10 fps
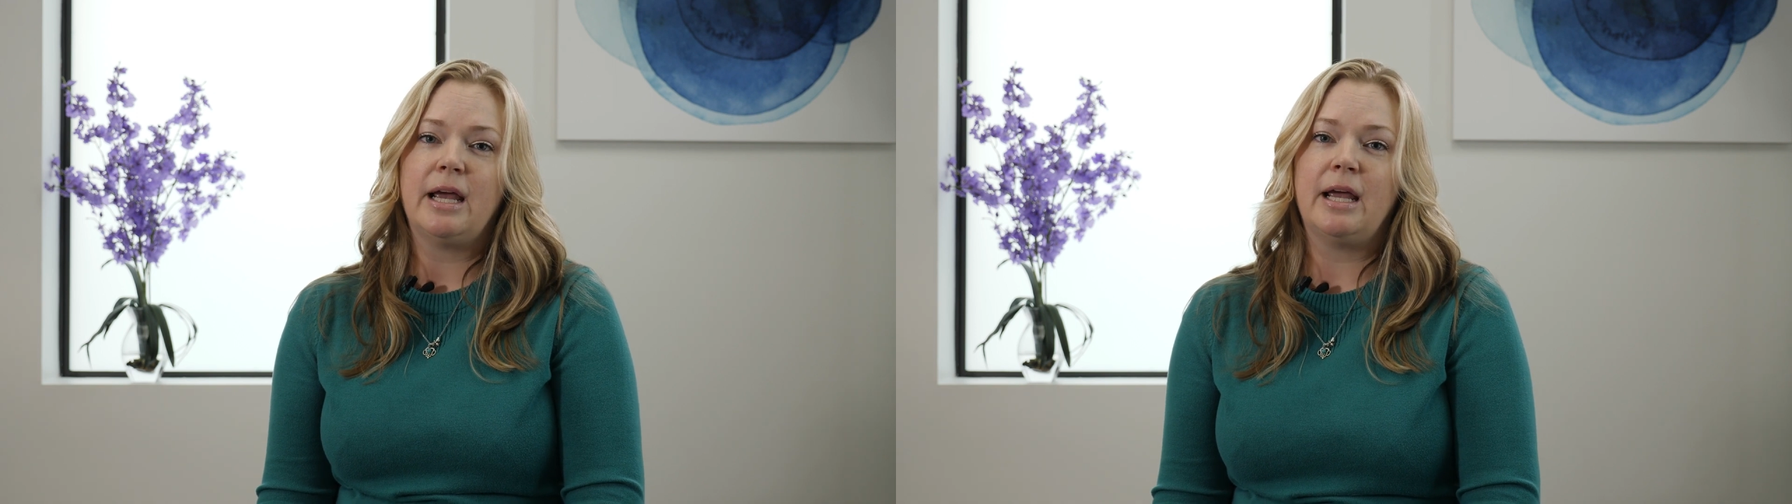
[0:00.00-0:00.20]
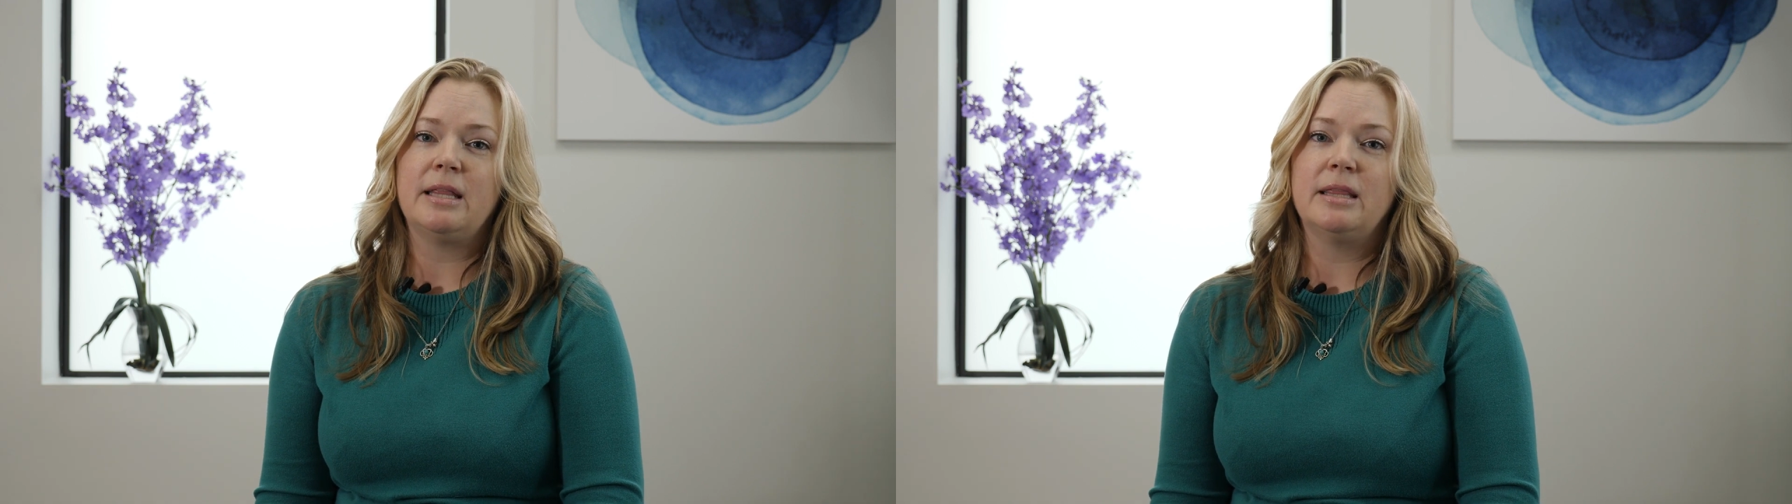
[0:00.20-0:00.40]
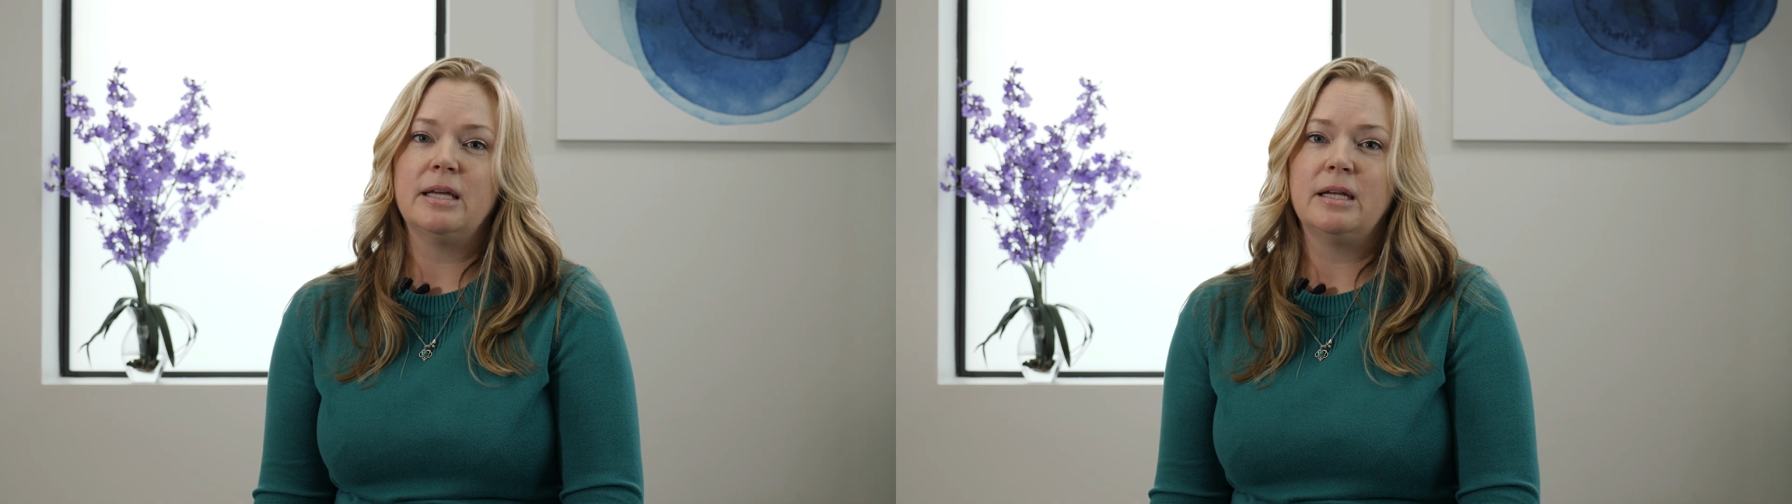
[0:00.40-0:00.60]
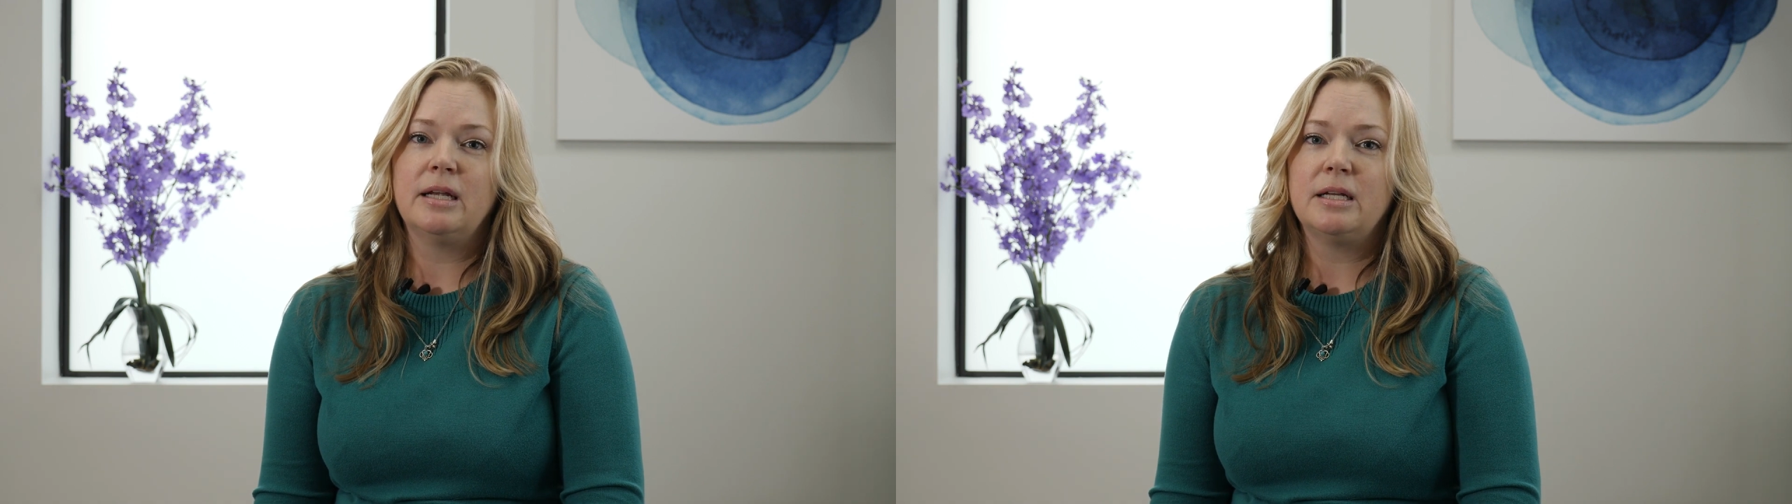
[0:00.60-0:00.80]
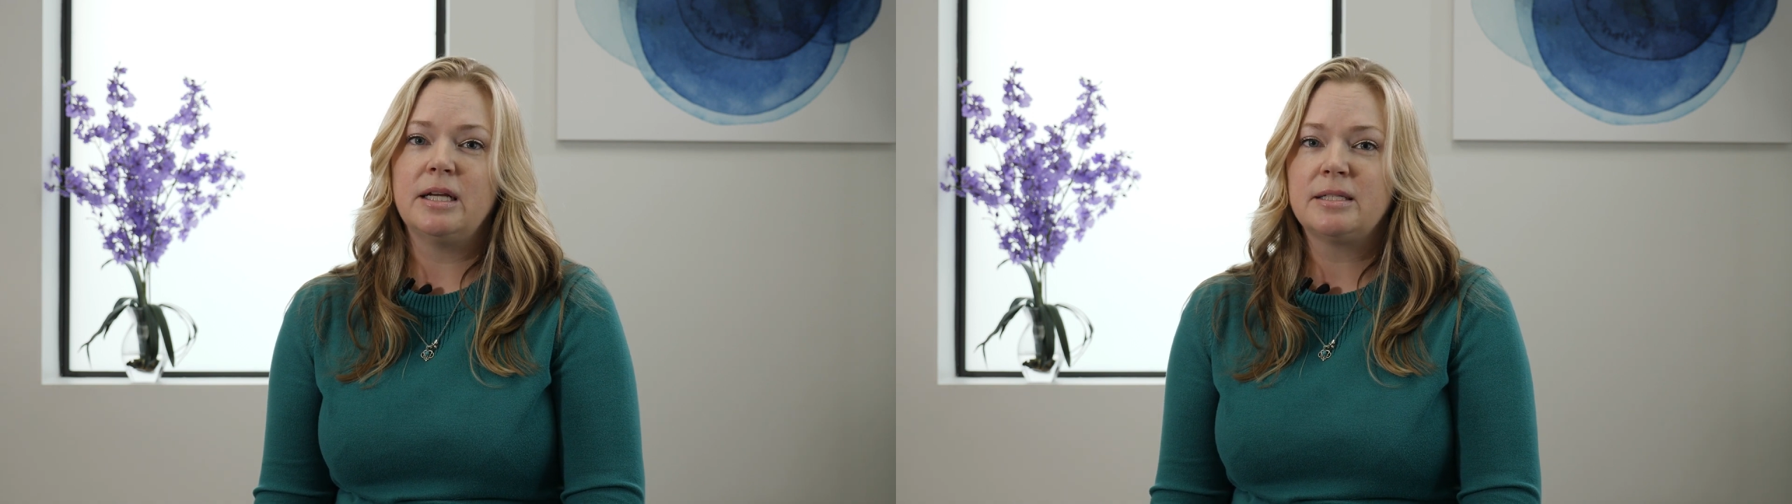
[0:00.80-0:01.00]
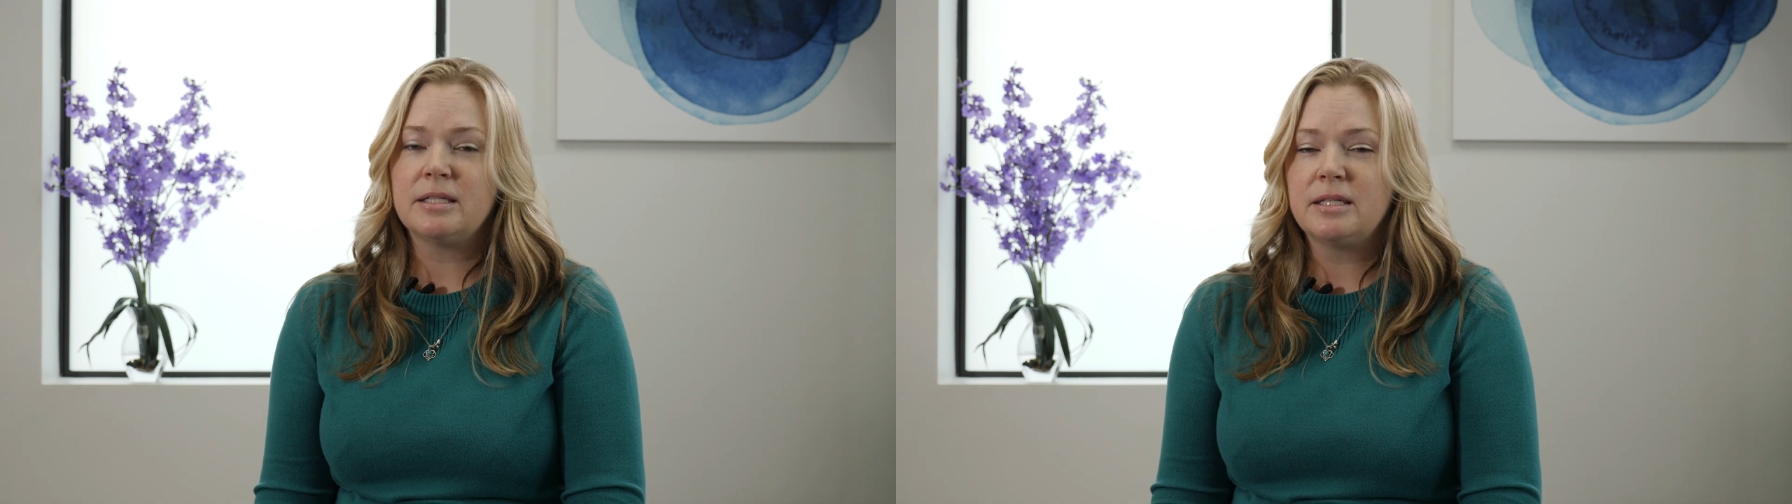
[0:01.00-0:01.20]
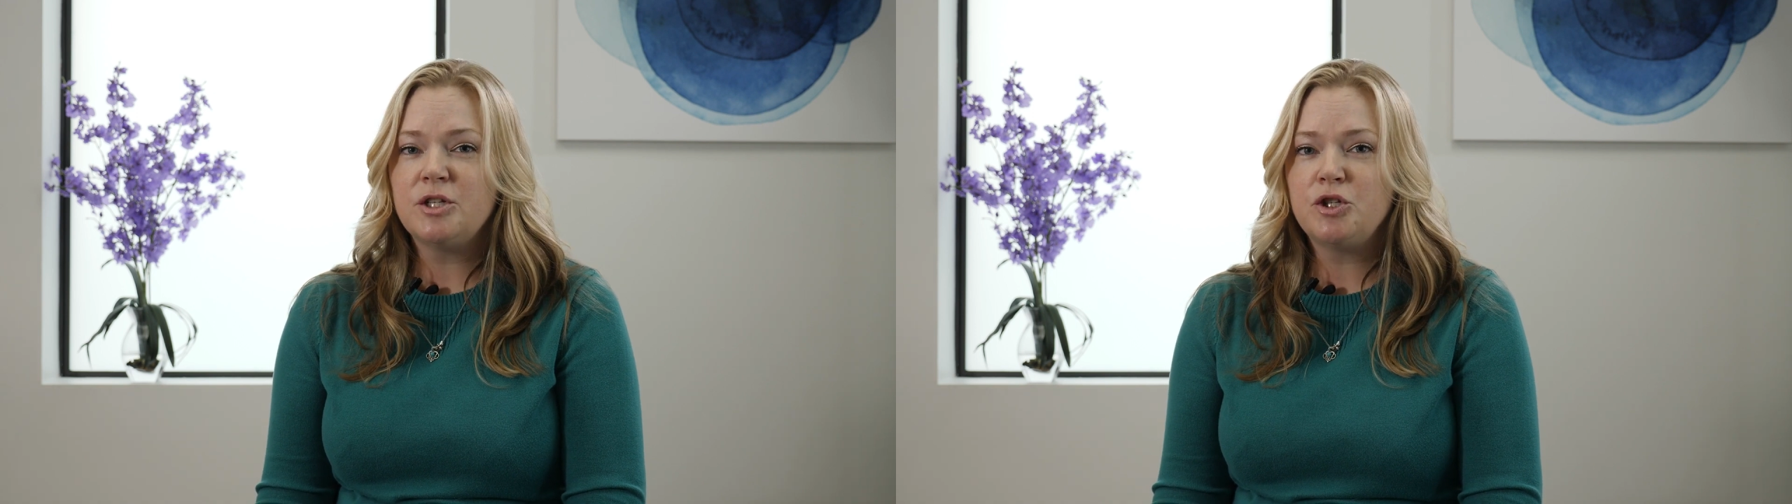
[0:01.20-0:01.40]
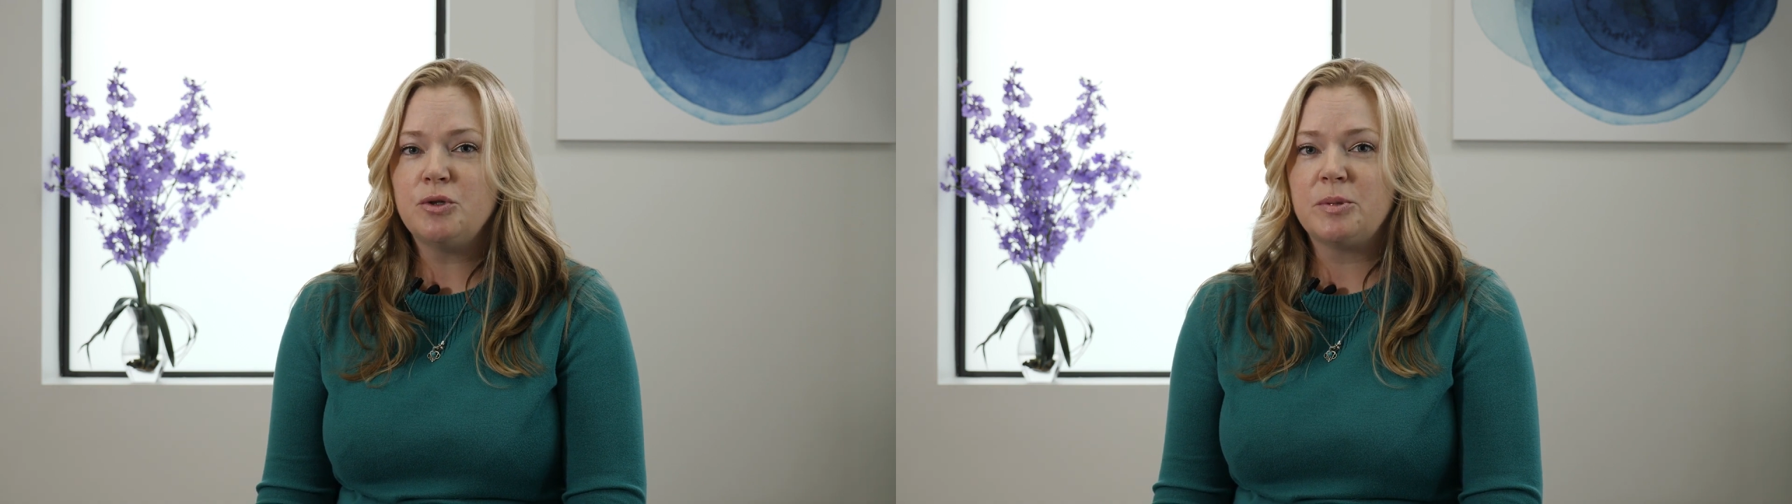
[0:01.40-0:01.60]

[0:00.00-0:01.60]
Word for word: And then it's a tissue